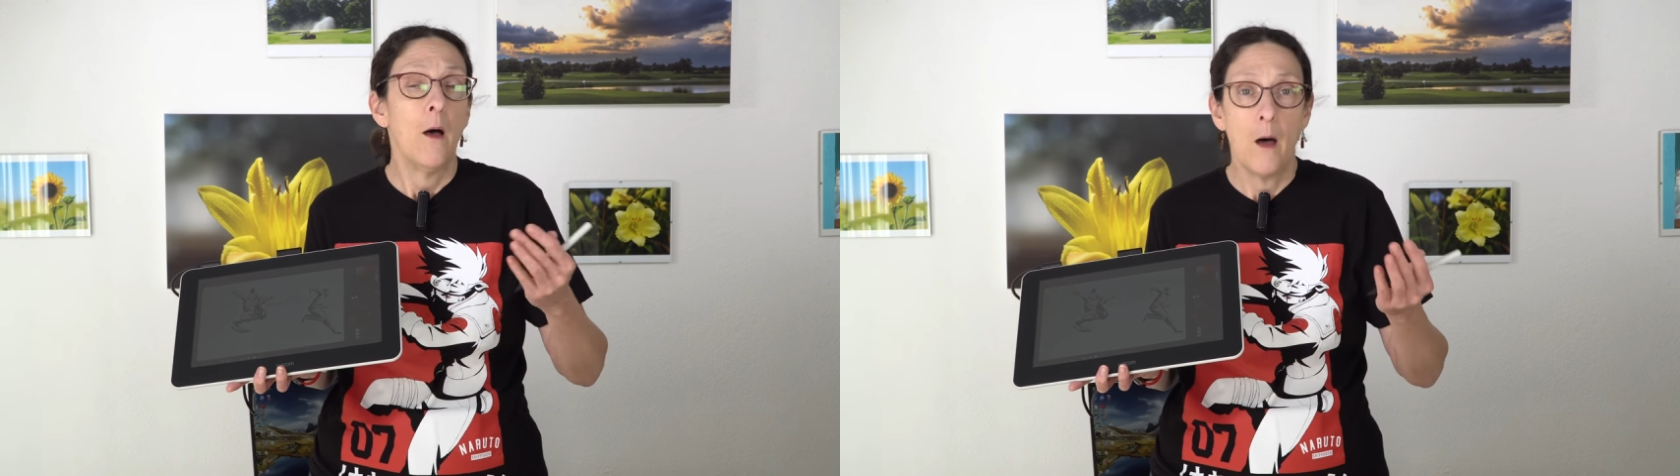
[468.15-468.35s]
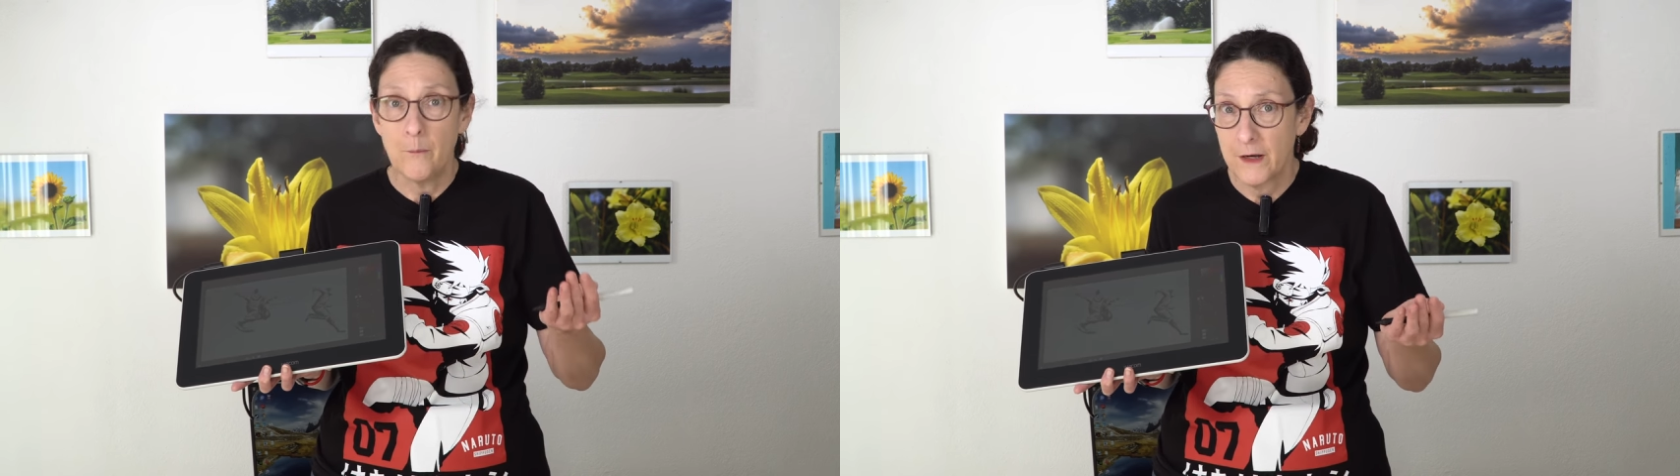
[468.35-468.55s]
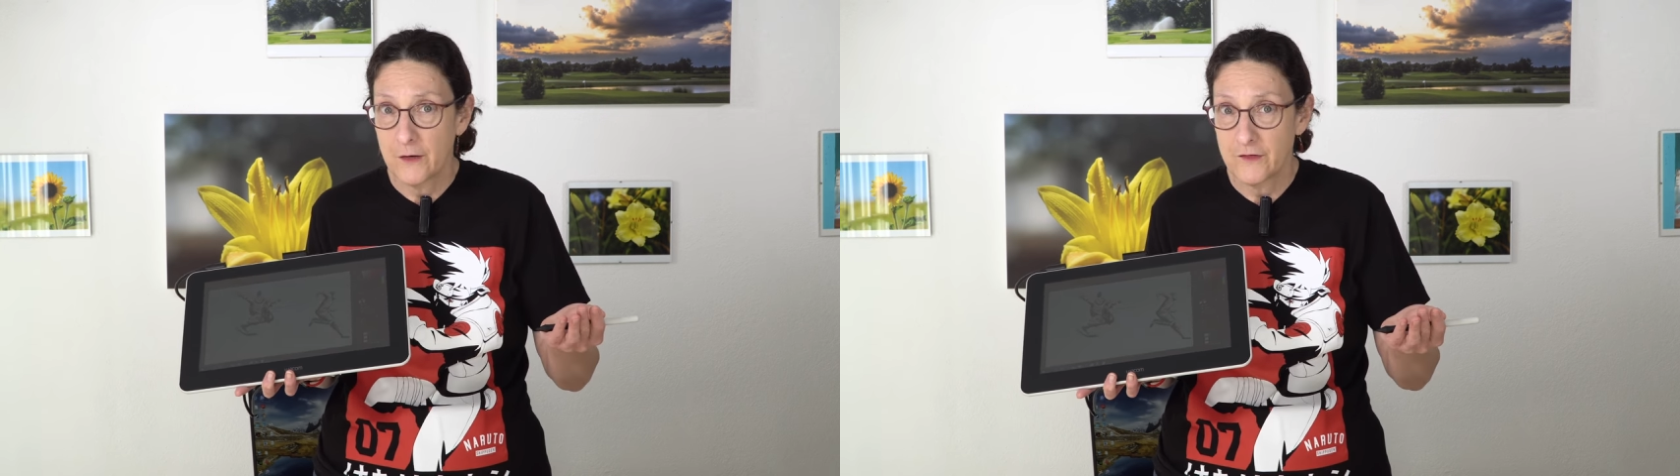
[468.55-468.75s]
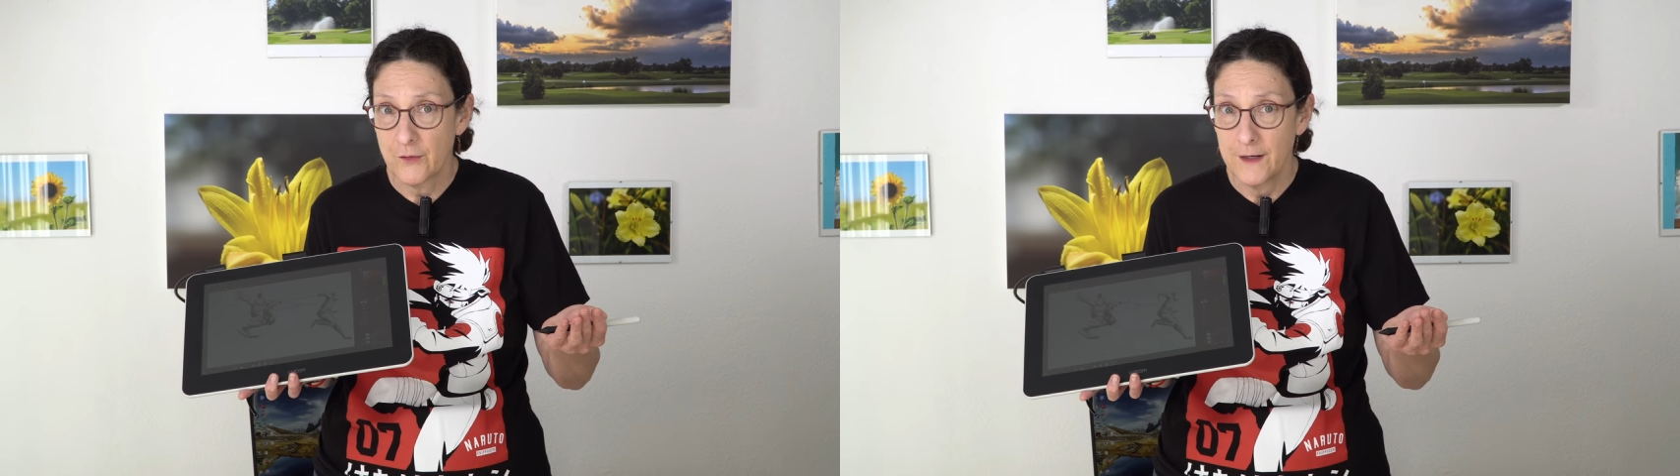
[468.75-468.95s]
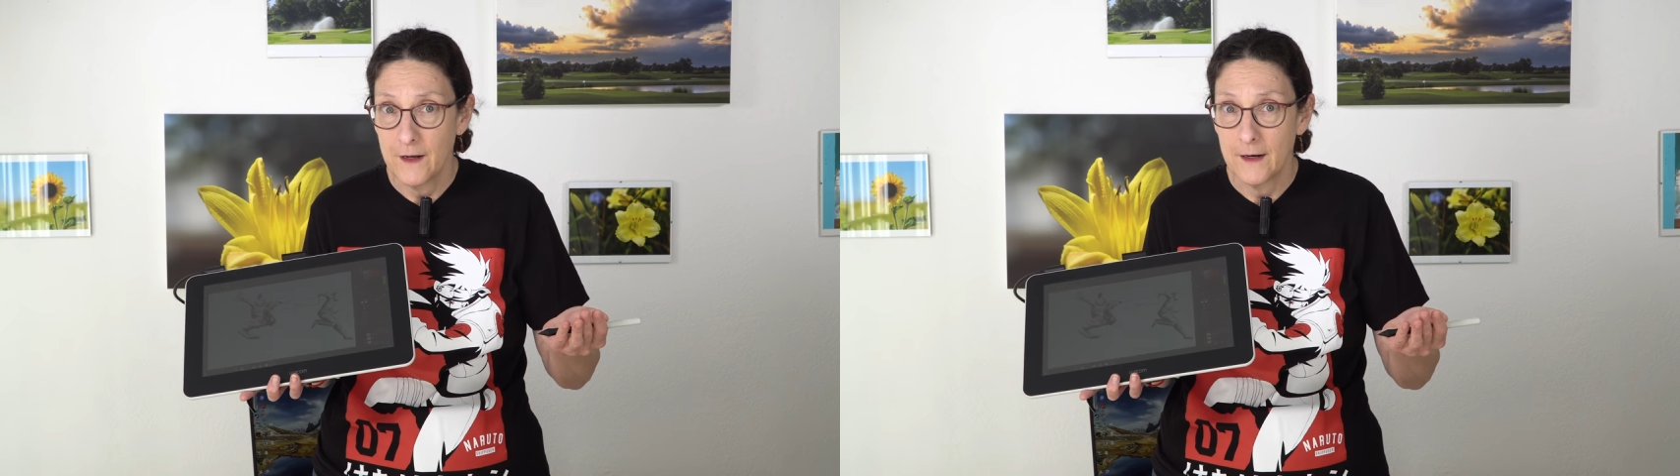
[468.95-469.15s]
a bigger
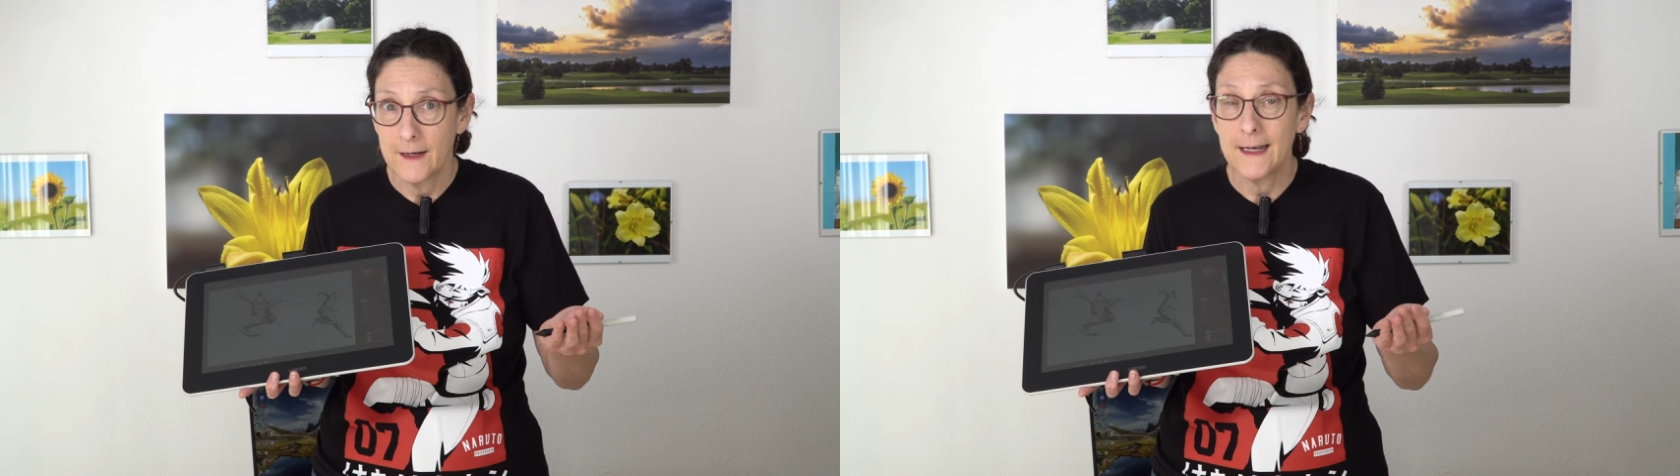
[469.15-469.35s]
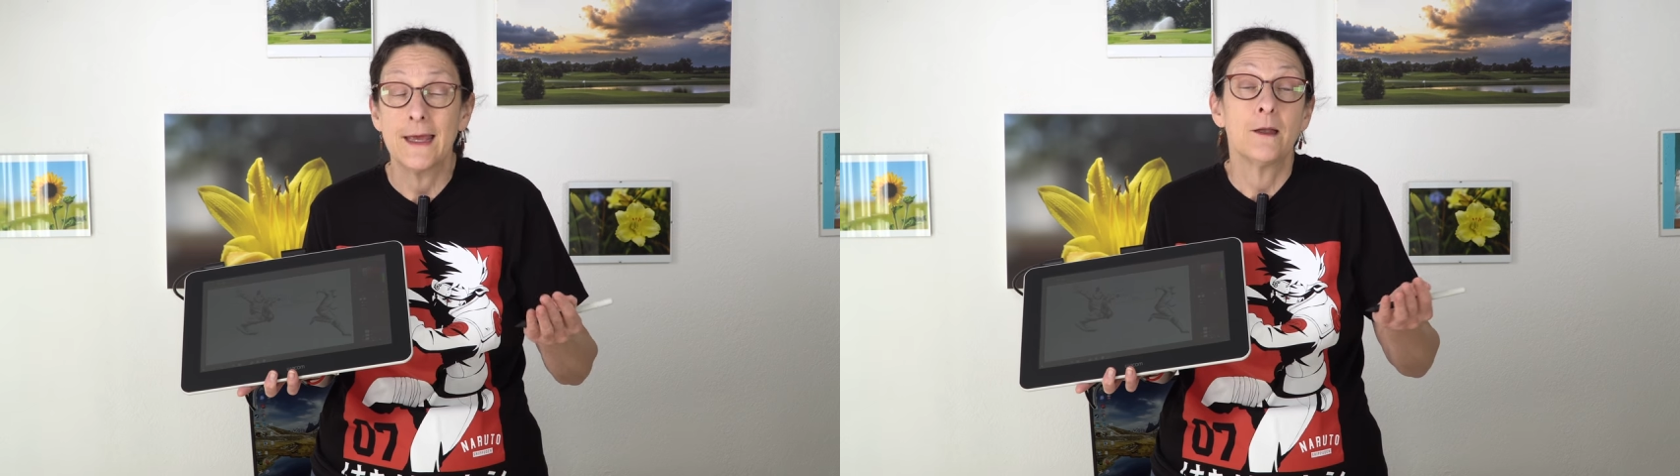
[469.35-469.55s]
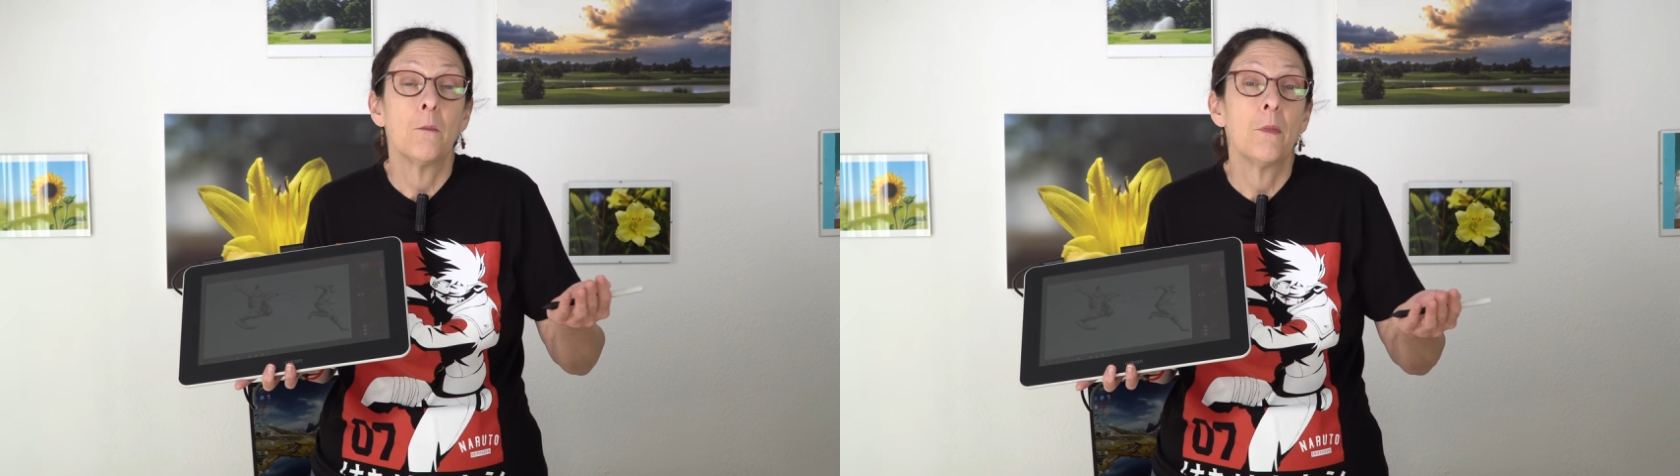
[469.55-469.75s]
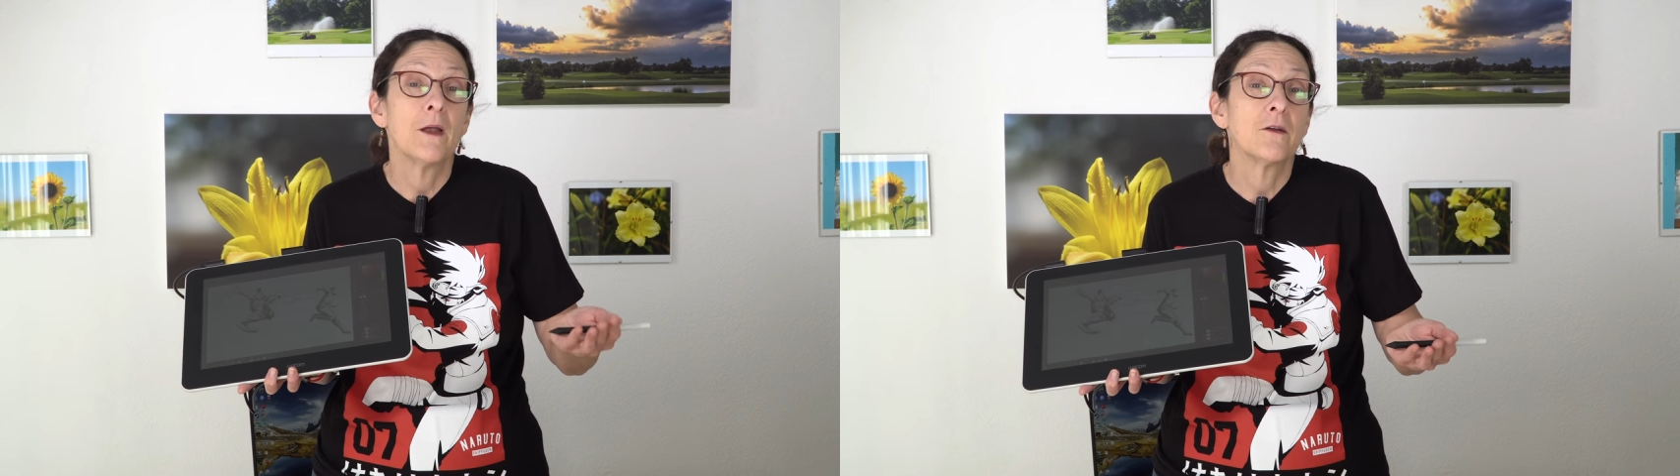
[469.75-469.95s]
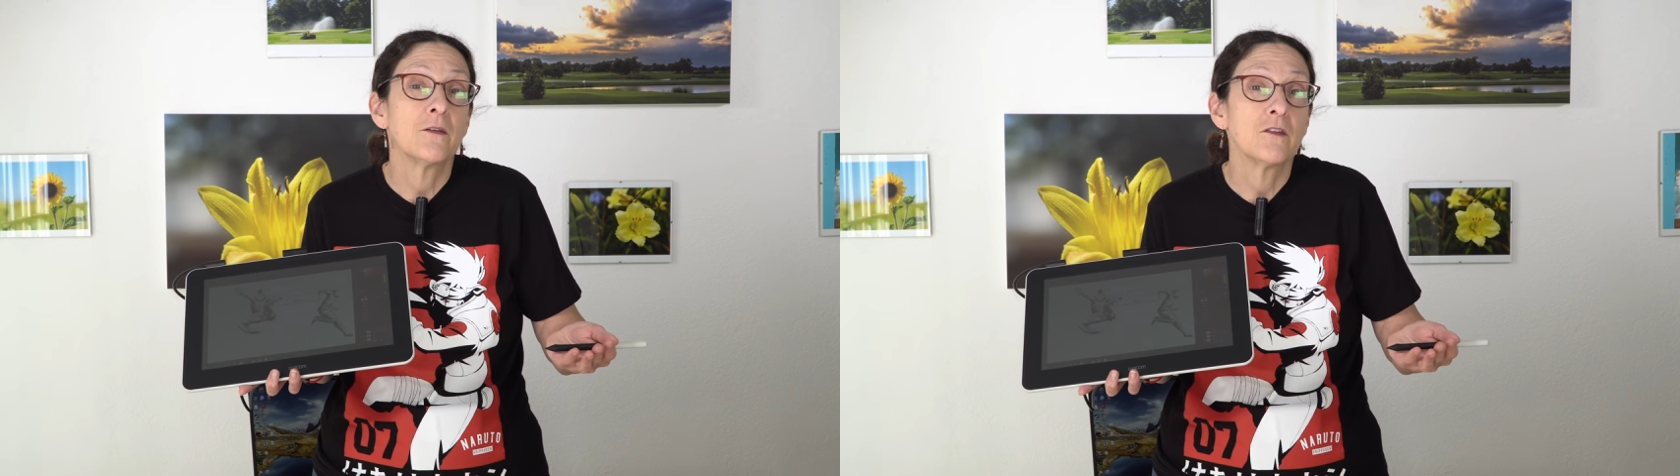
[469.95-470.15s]
screen on it and a
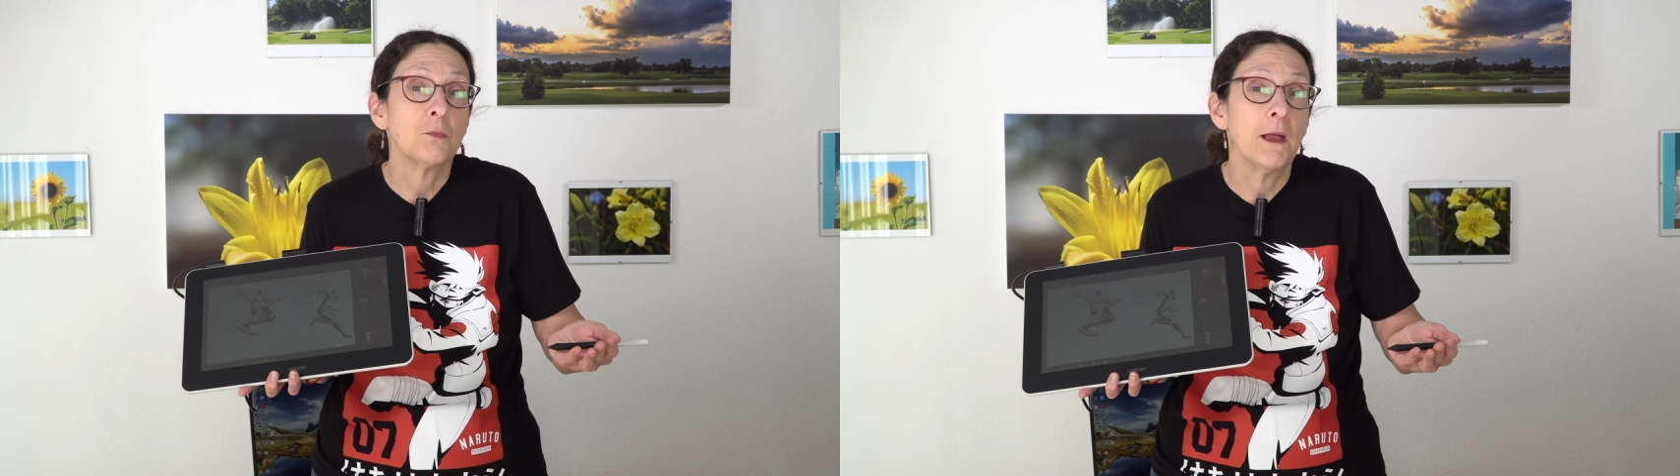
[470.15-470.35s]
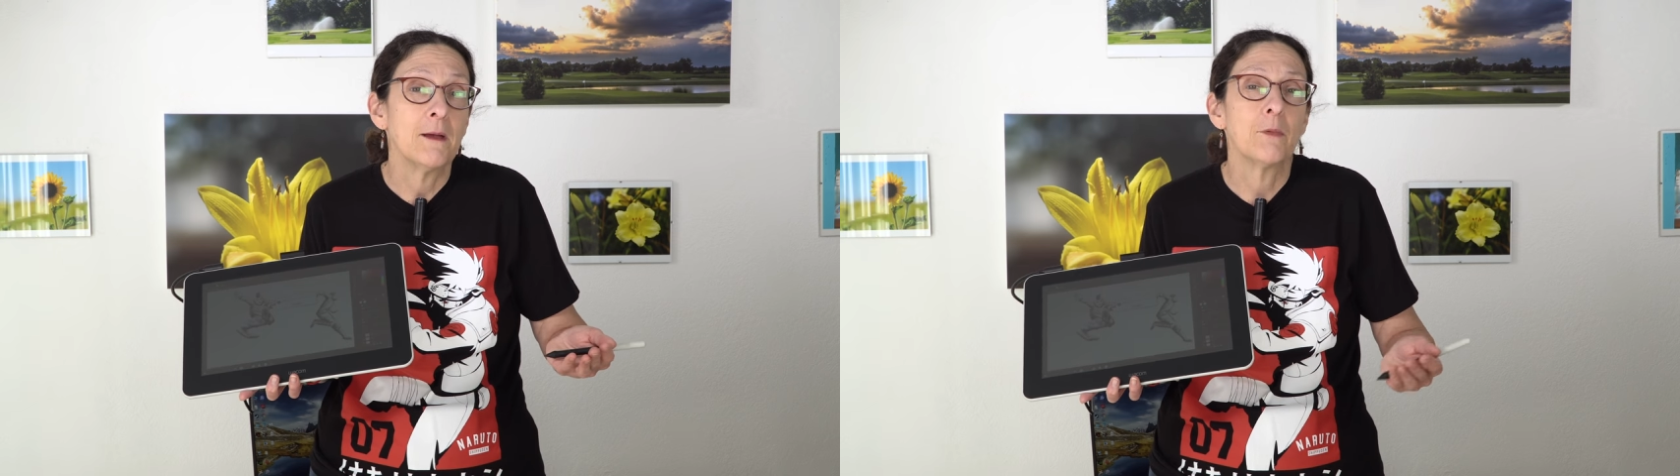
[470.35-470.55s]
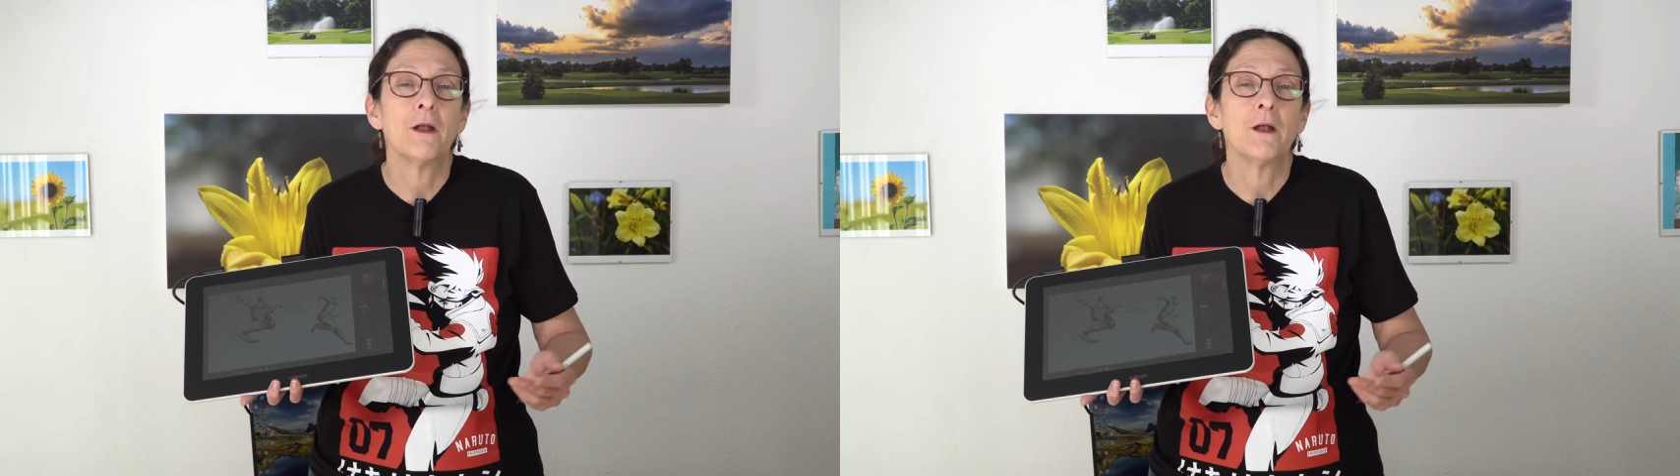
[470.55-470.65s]
better display.